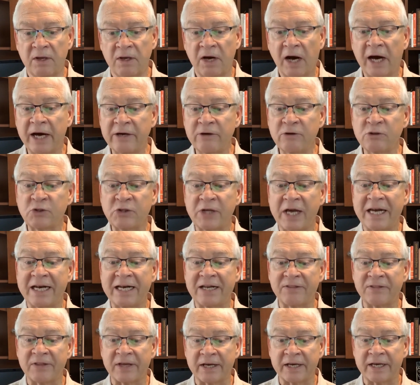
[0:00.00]

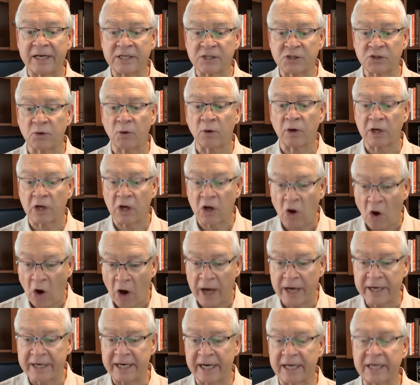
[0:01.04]
Understanding the historic
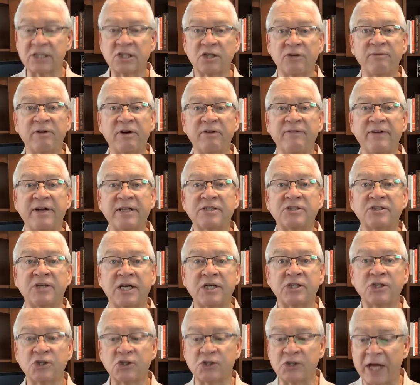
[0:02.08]
context of an event
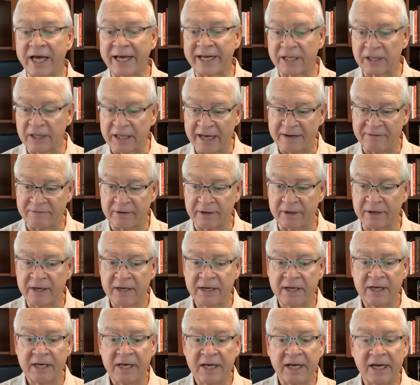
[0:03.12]
such as 9/11
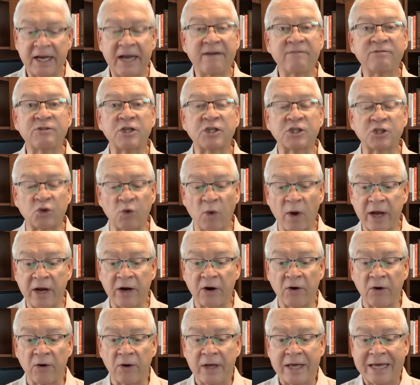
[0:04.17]
gives us
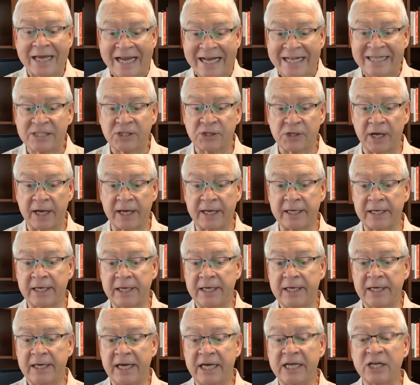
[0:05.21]
greater insight
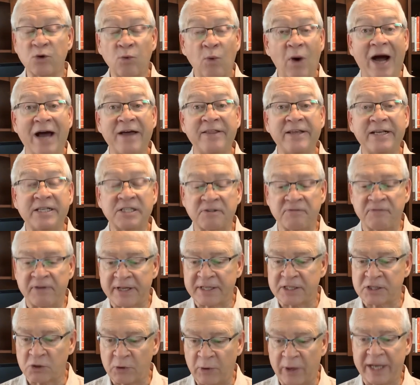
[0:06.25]
into why these
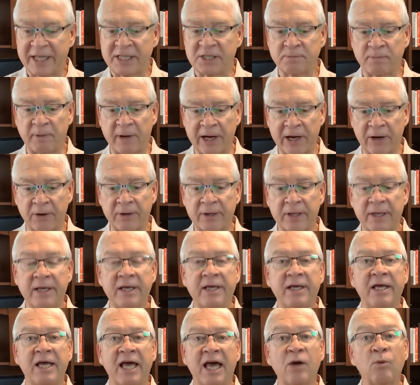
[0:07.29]
events transpired
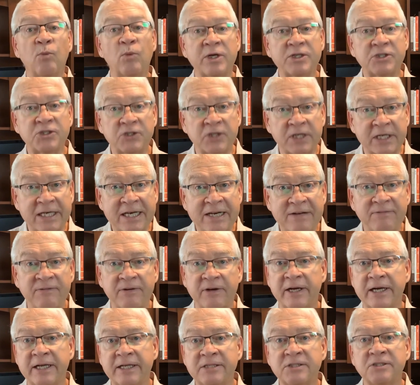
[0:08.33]
and what
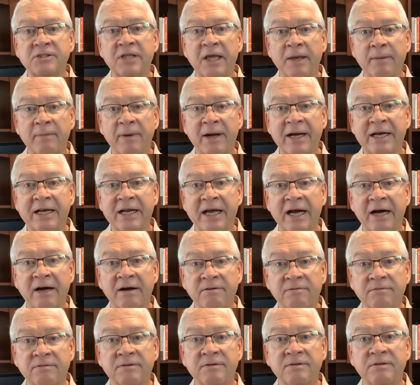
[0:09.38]
significance they might
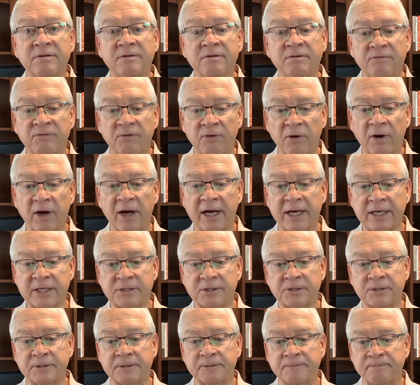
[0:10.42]
have for
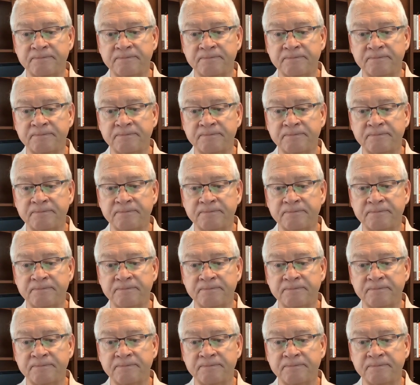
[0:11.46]
us.